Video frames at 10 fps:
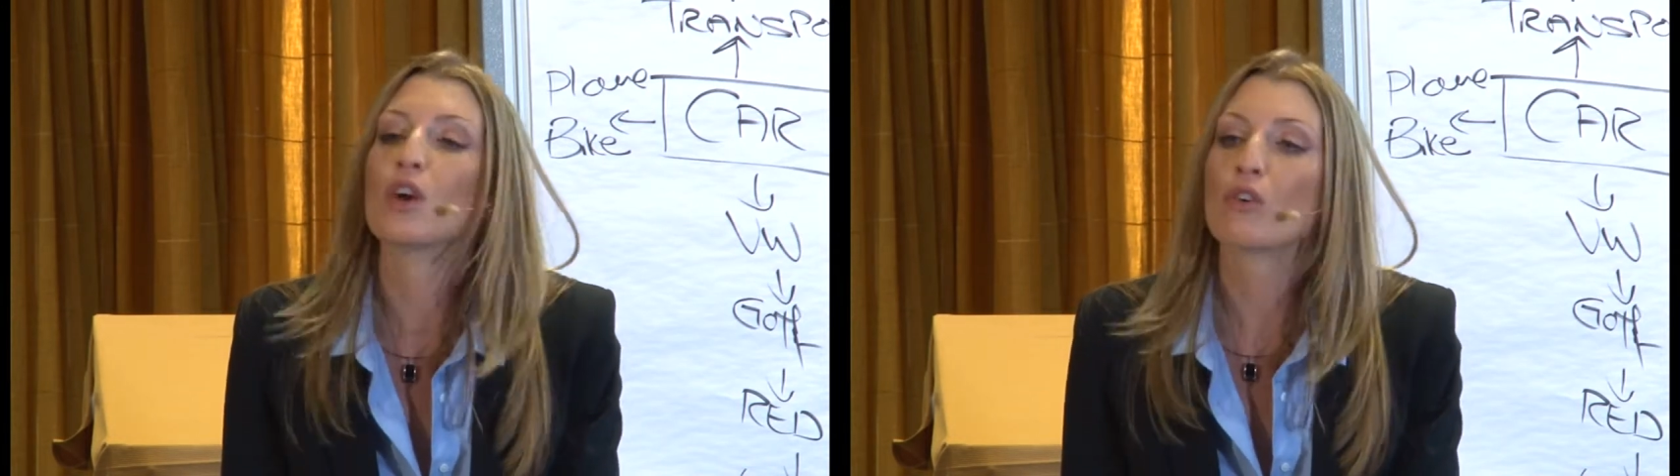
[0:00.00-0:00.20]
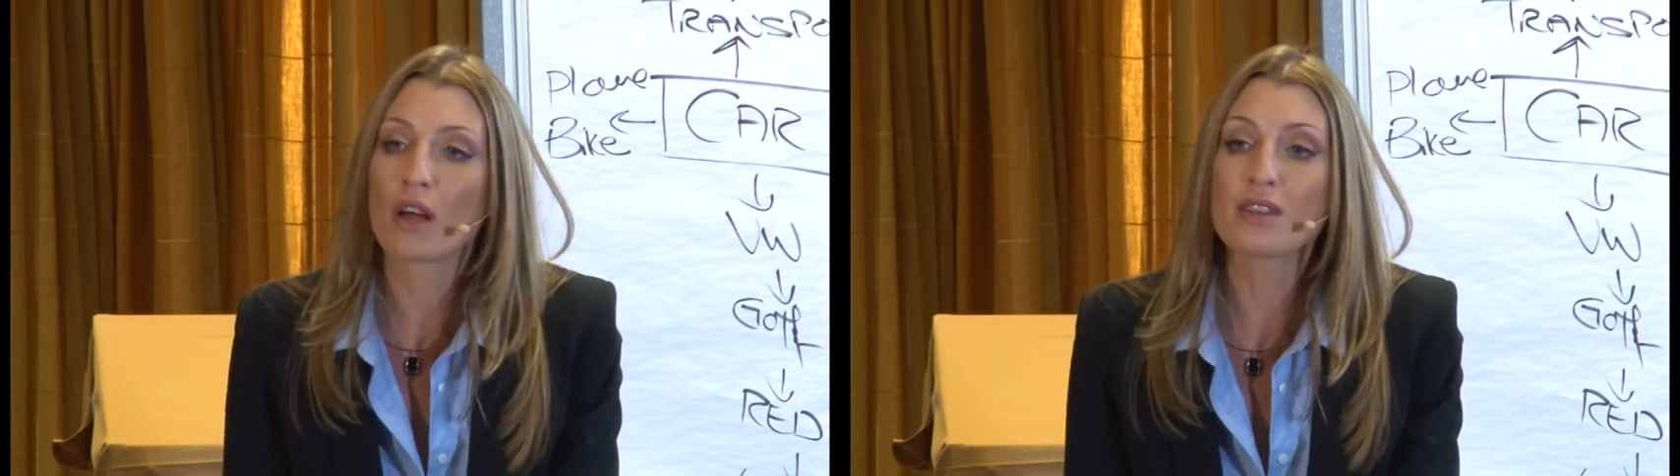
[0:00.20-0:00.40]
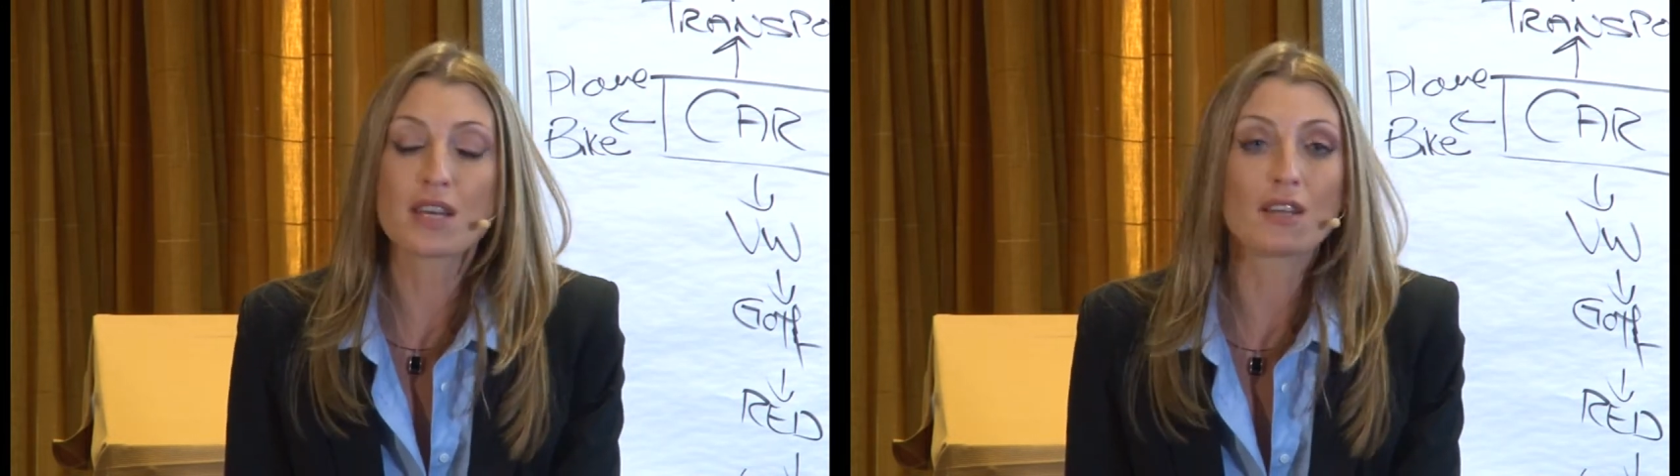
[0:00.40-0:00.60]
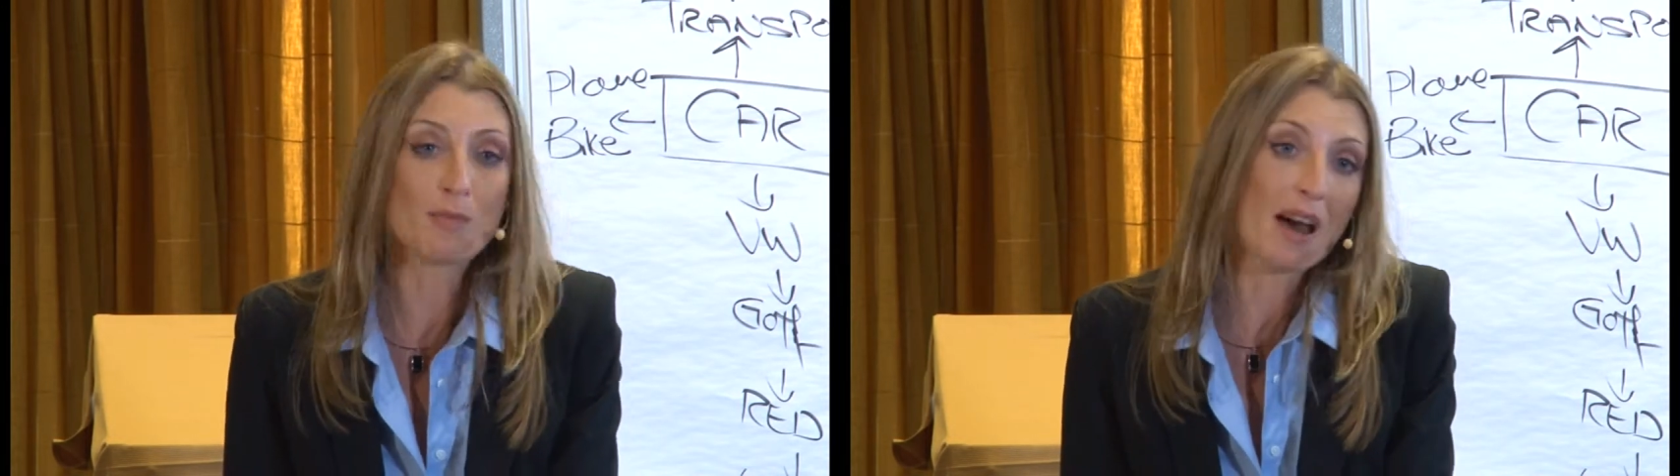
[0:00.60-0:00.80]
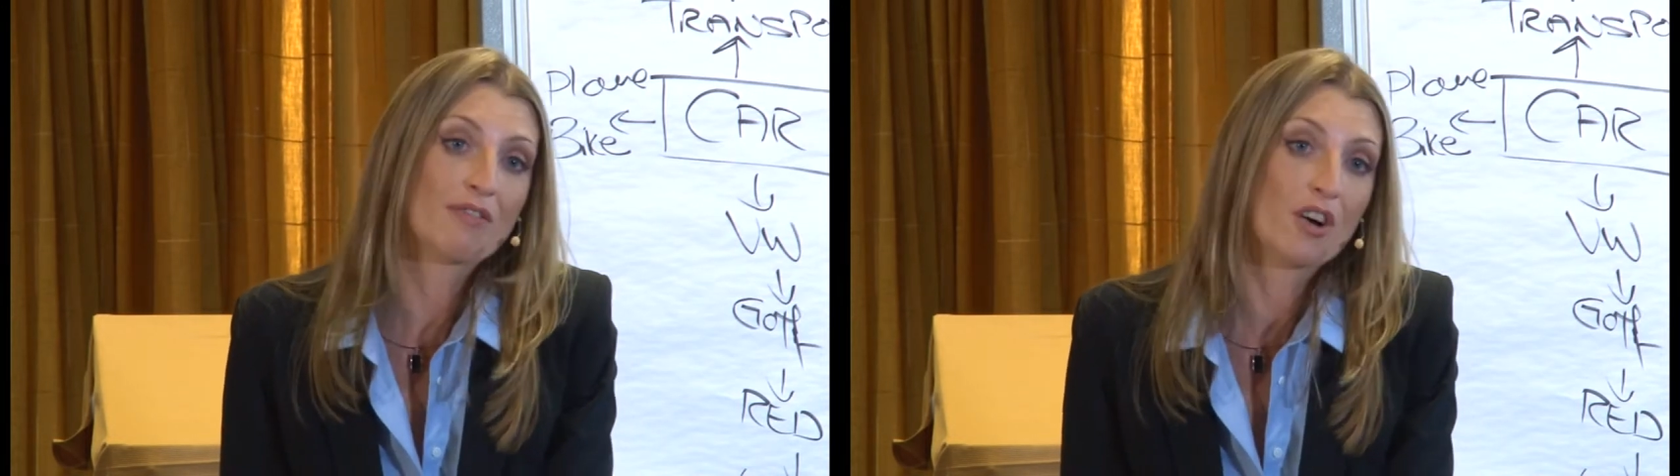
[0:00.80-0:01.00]
Rather tell
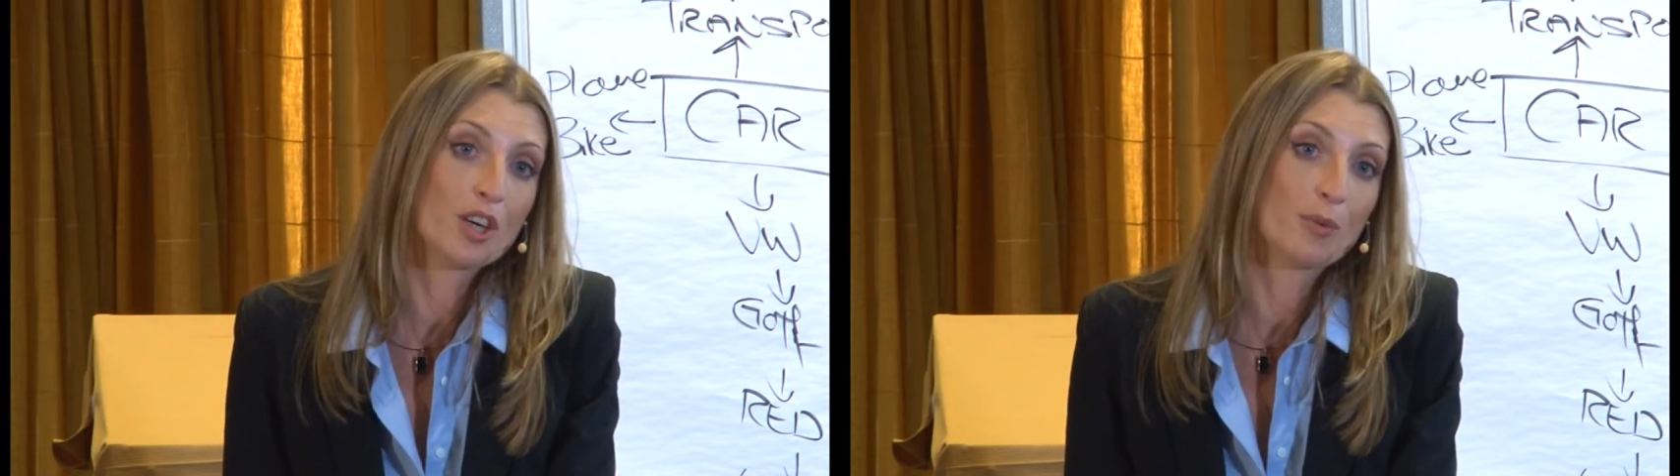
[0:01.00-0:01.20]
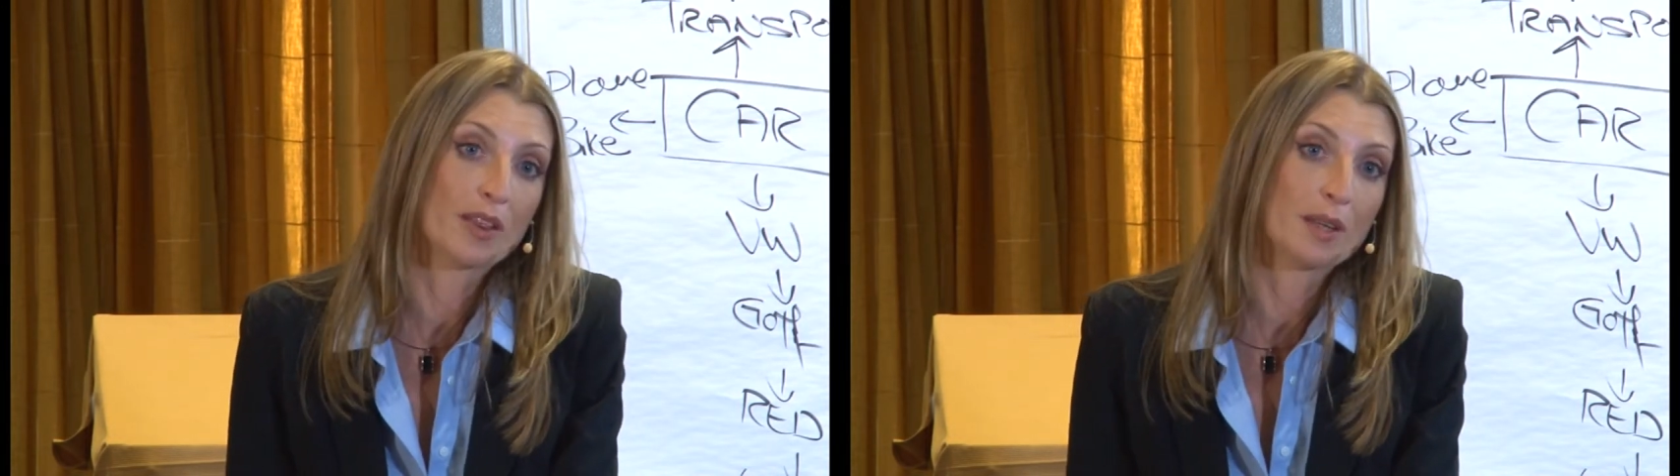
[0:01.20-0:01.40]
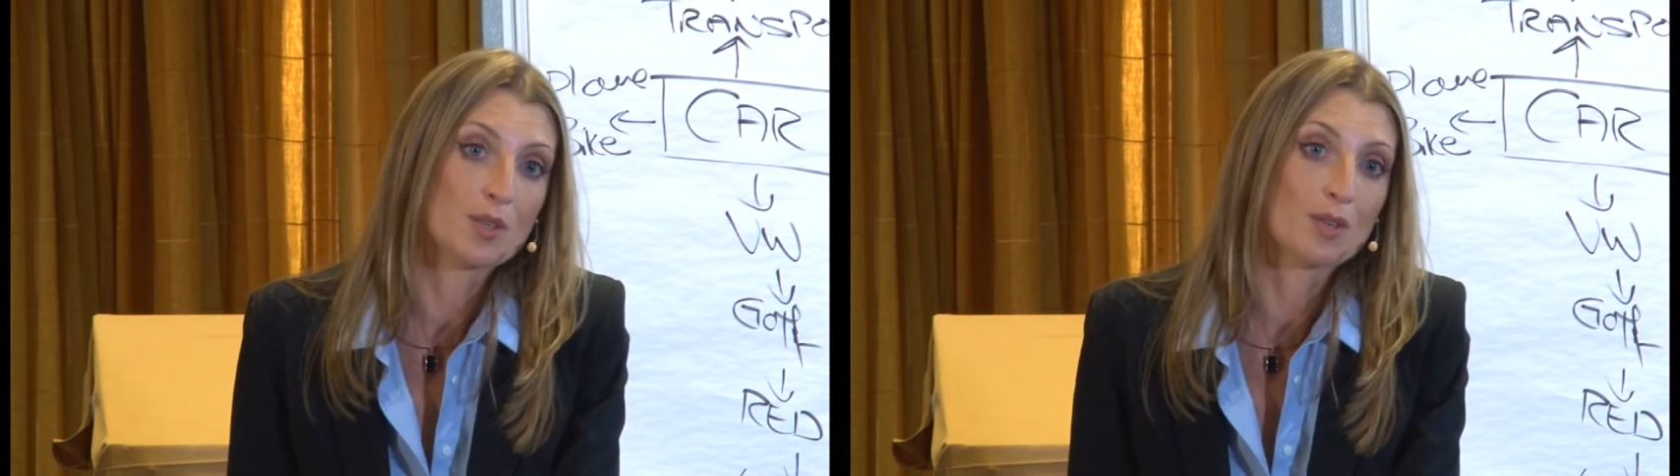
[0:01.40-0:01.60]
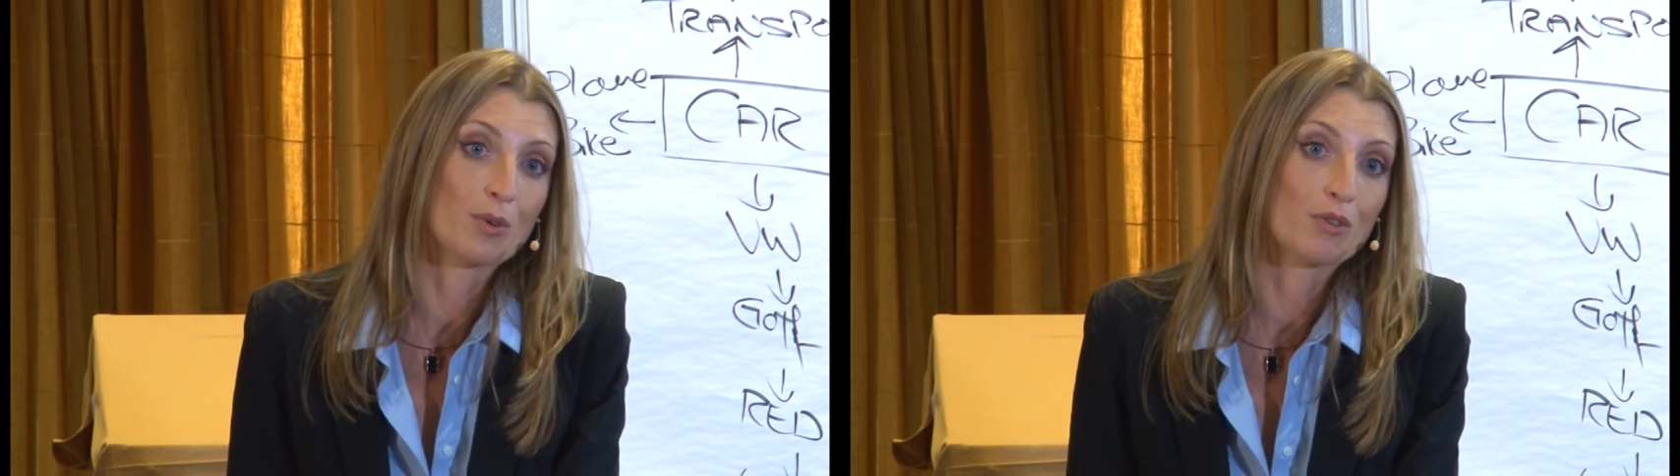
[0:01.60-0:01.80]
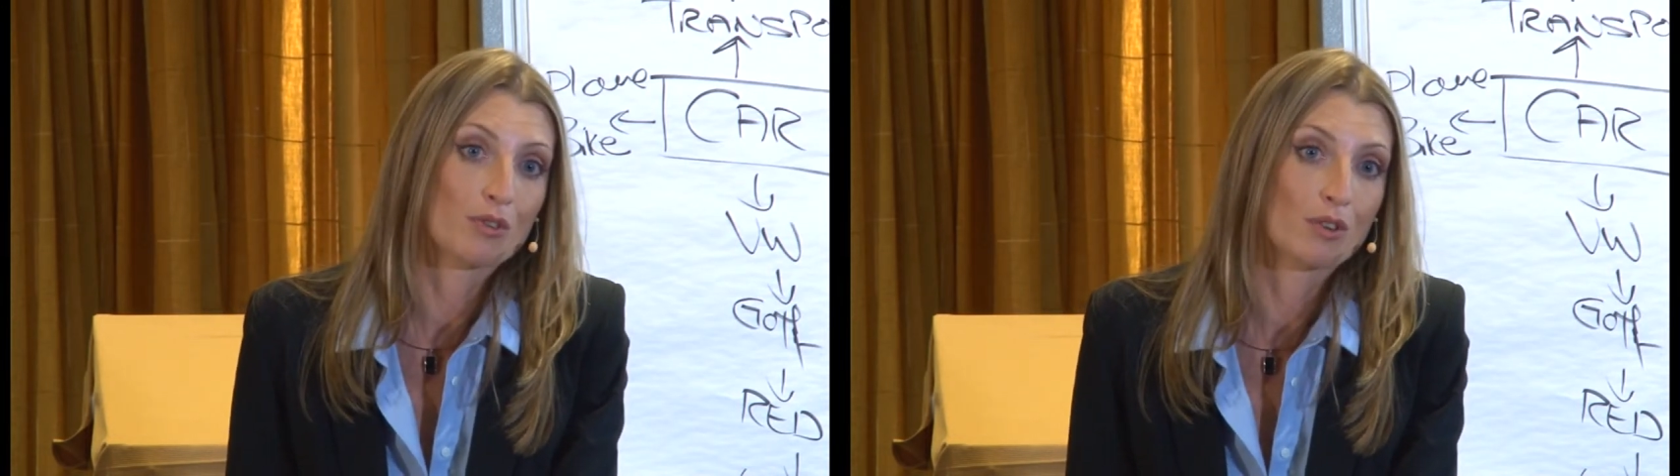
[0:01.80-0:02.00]
them how far you want them to
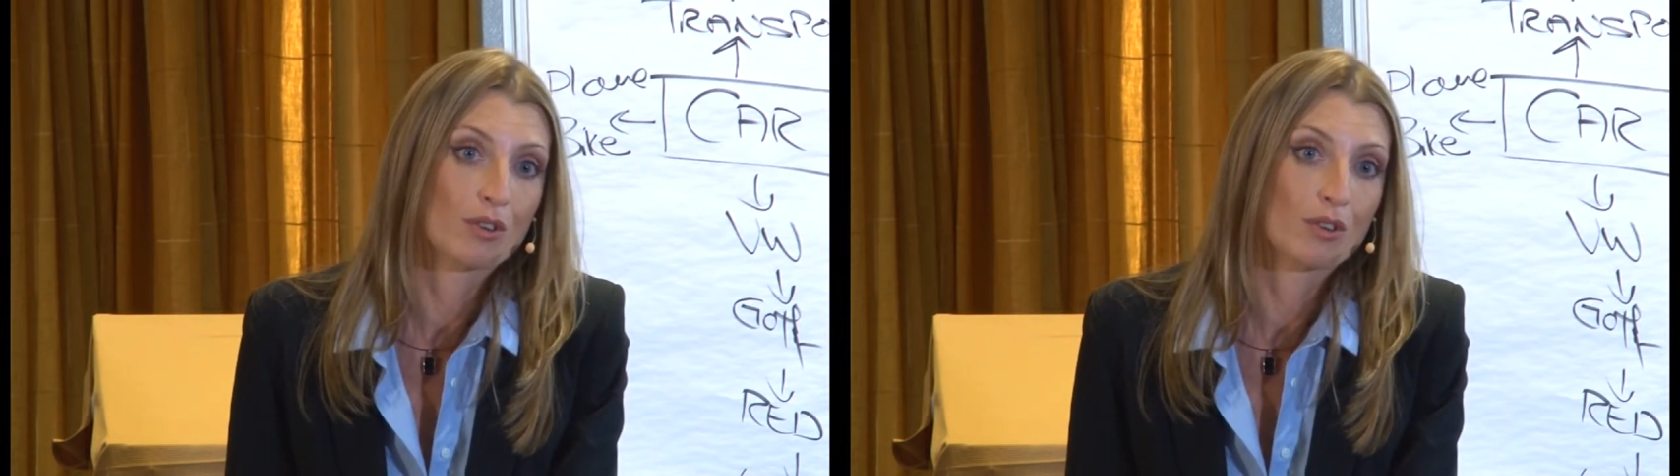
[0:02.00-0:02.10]
move.